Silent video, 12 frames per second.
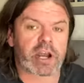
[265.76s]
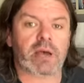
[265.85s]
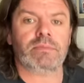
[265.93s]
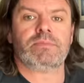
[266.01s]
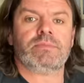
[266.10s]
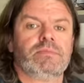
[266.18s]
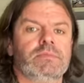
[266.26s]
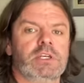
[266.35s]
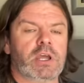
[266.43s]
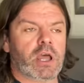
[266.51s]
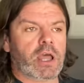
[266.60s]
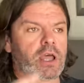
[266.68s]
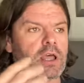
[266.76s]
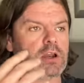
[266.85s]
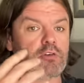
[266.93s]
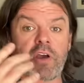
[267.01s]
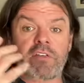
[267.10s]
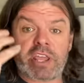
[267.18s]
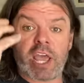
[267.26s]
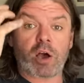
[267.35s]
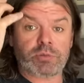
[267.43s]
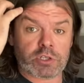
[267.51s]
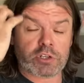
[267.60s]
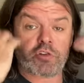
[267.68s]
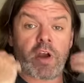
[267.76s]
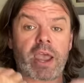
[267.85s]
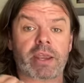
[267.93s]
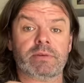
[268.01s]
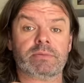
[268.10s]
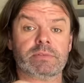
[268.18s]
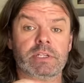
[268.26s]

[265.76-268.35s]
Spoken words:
up, gravity helps it drain.